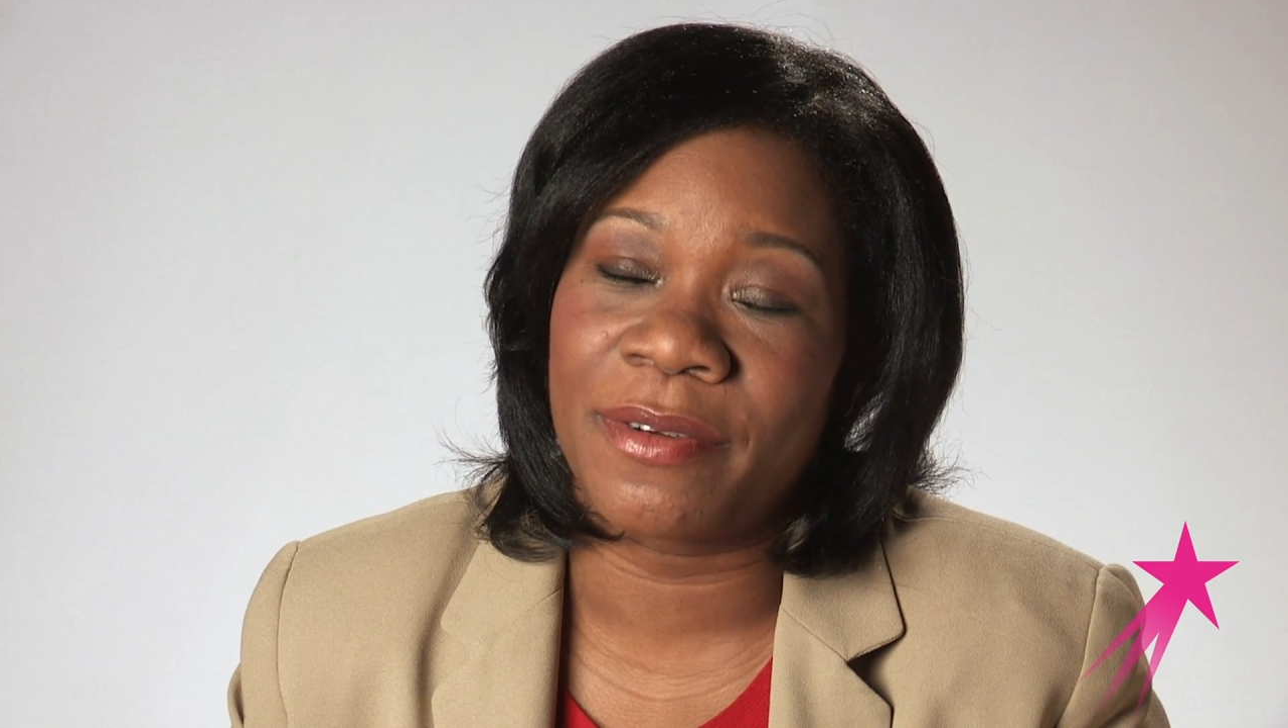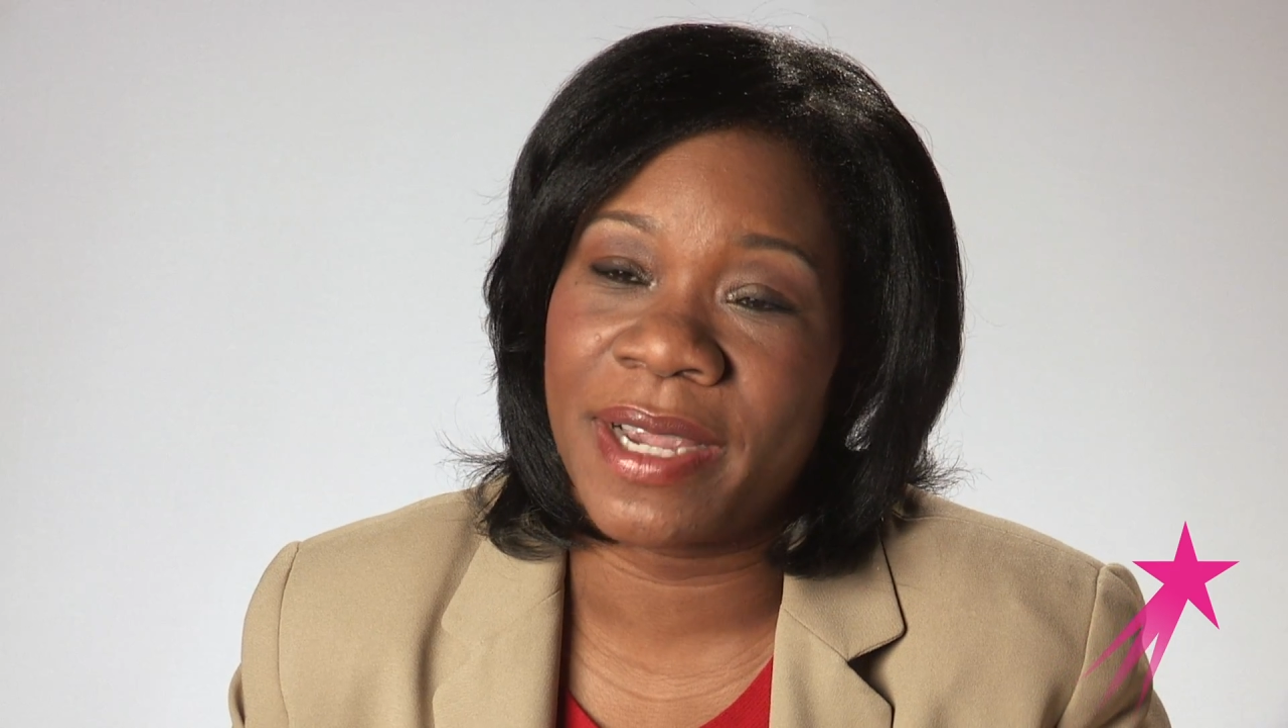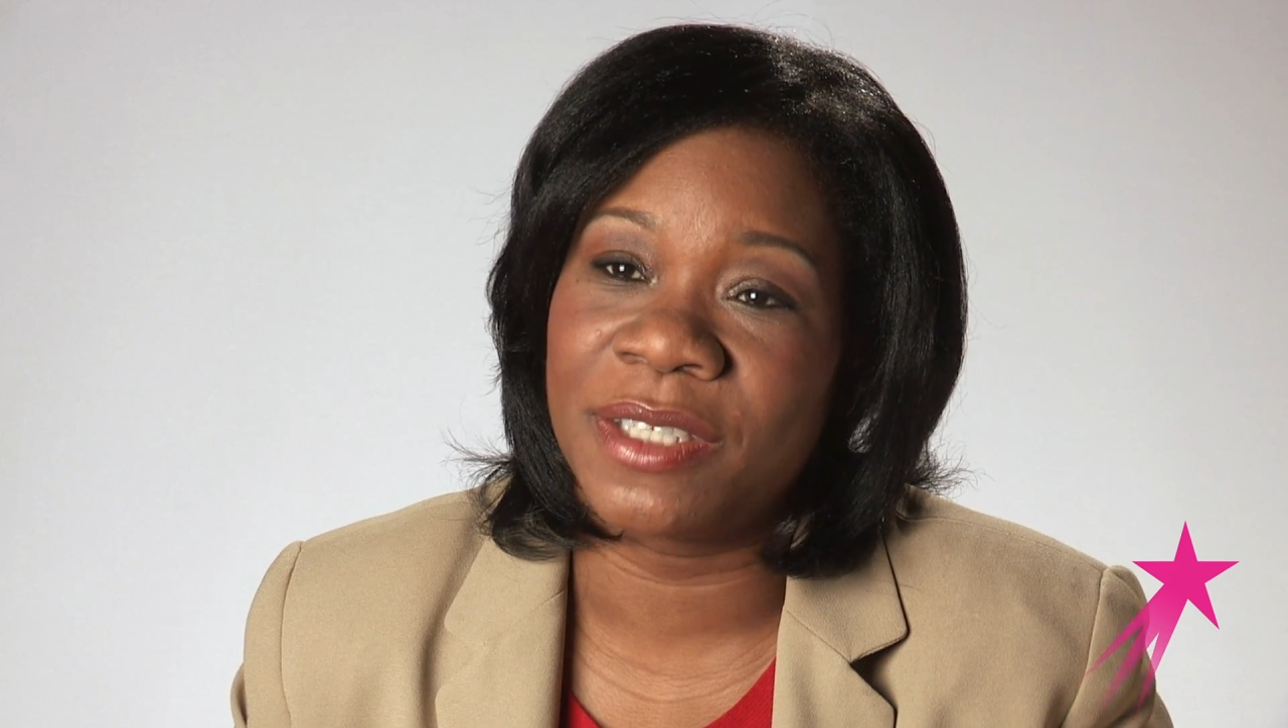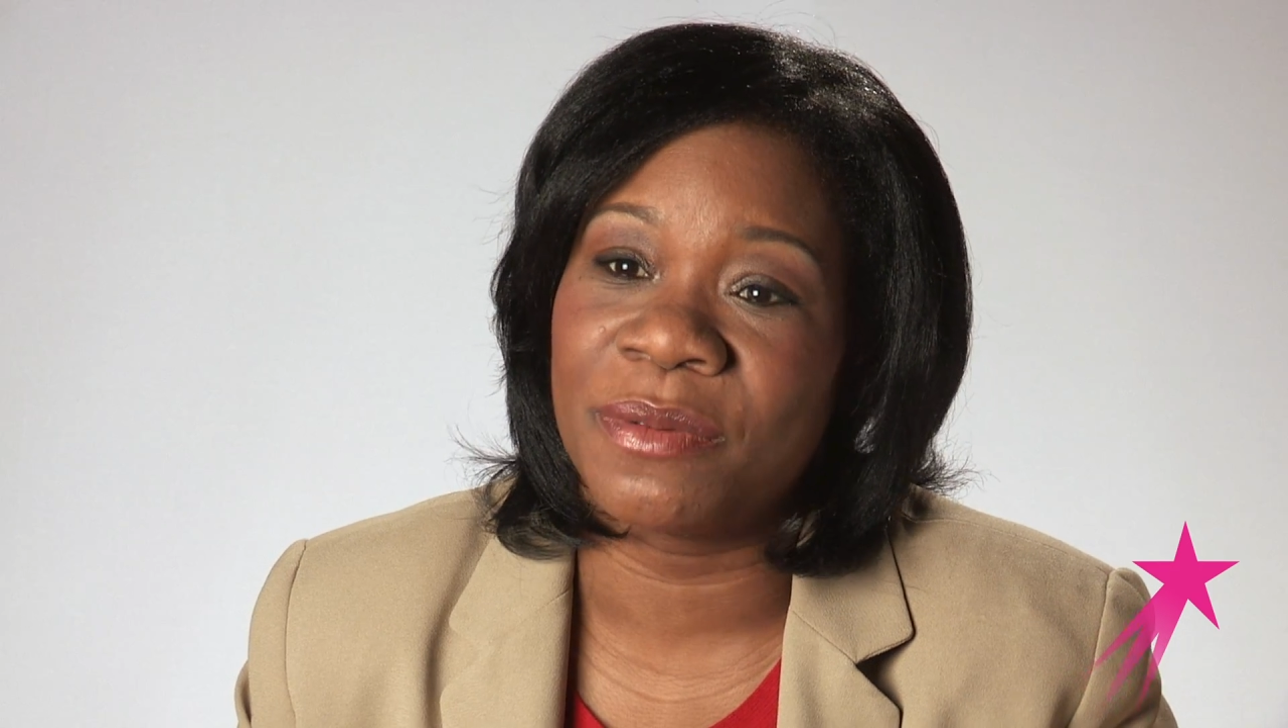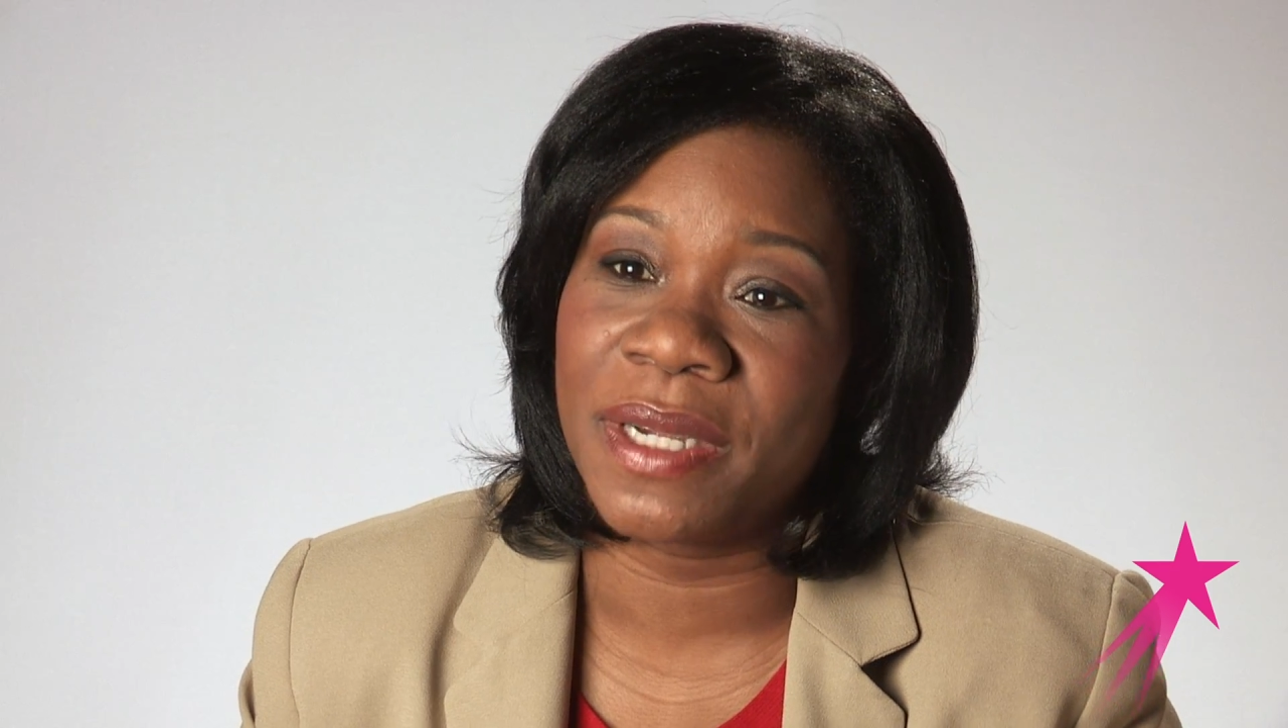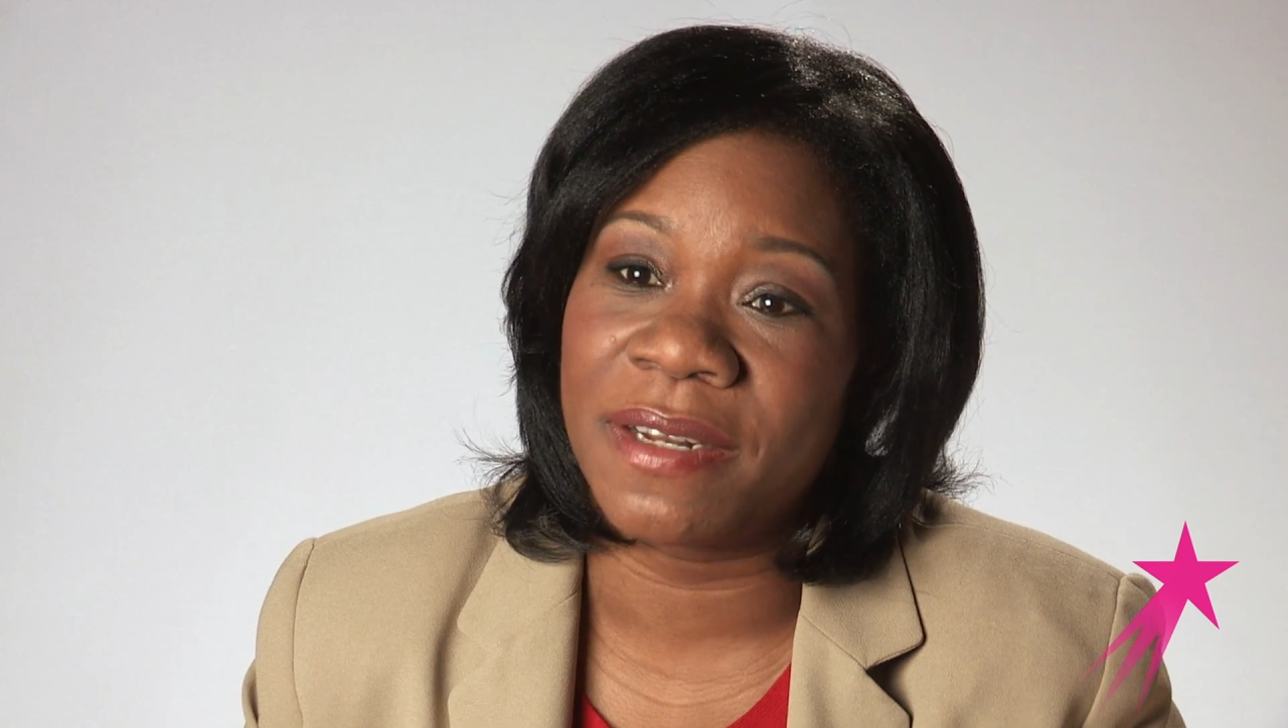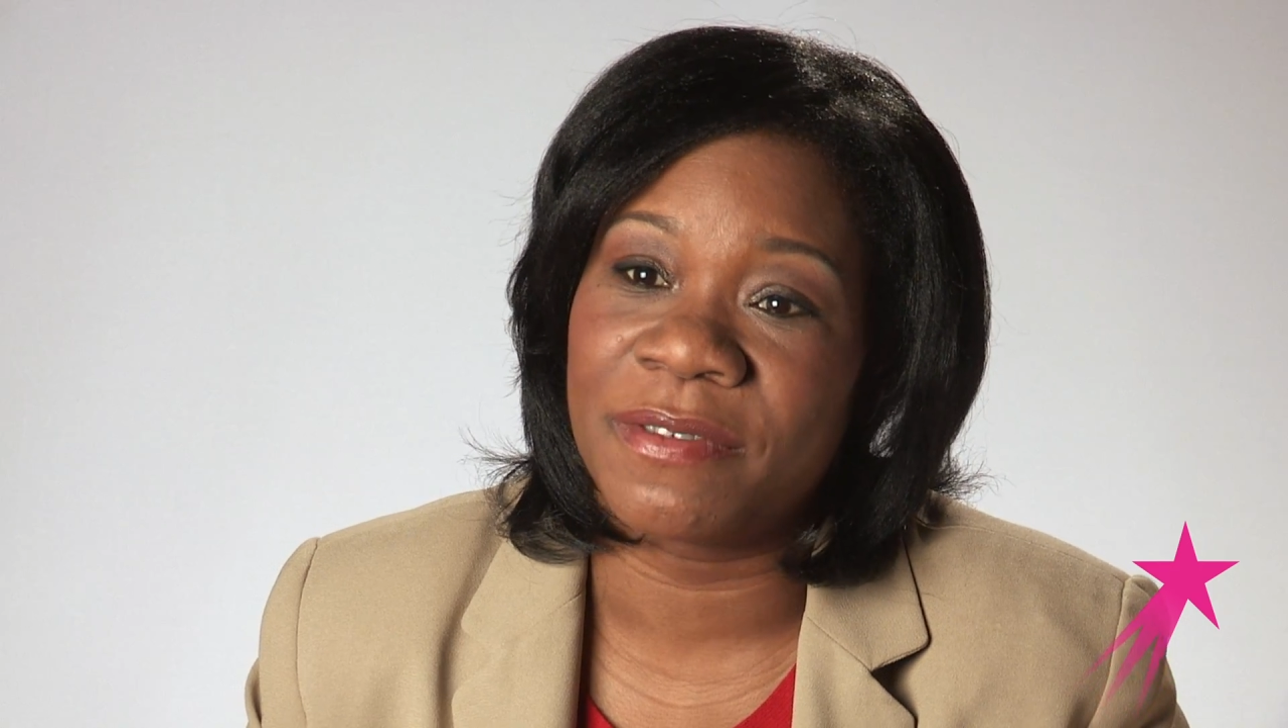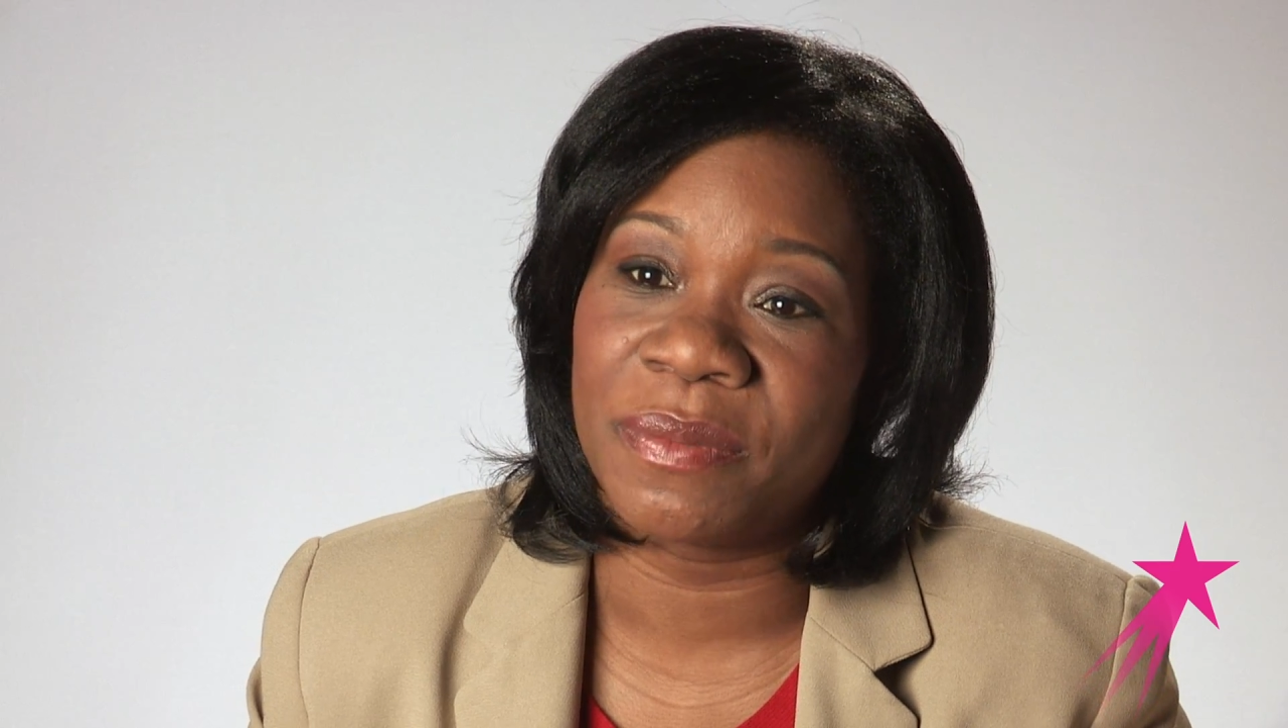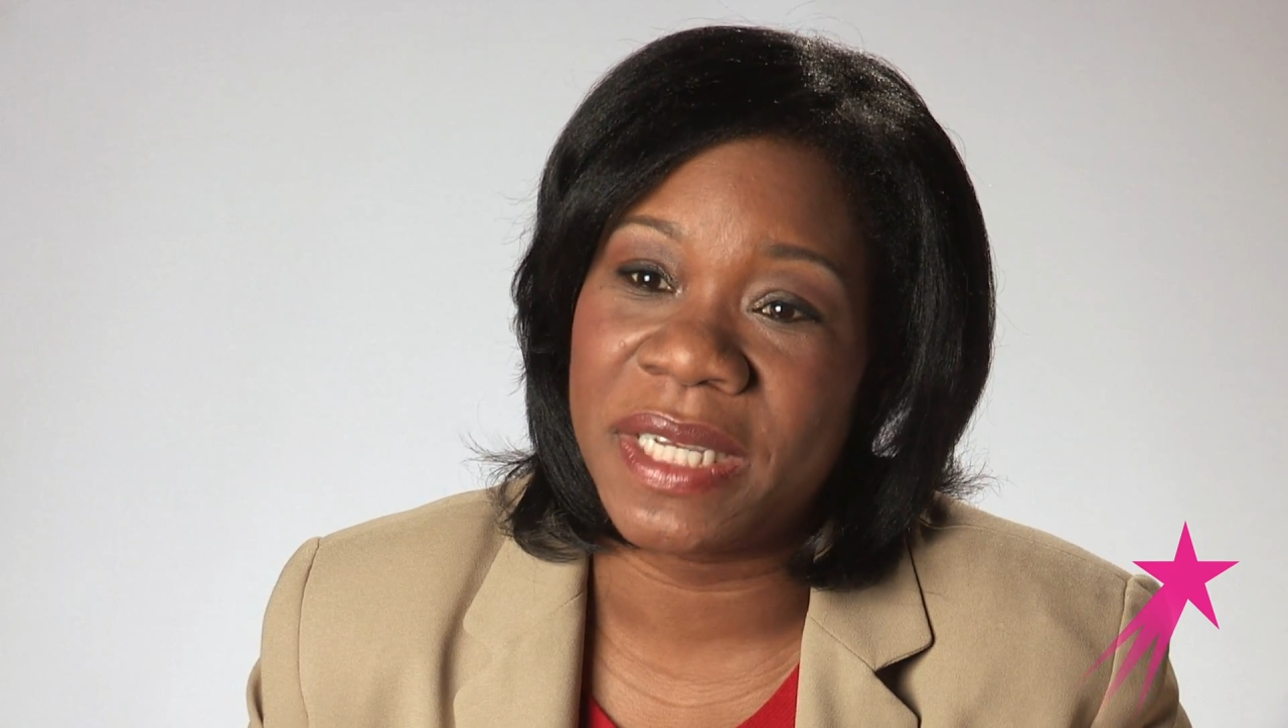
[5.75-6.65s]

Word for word: graduated from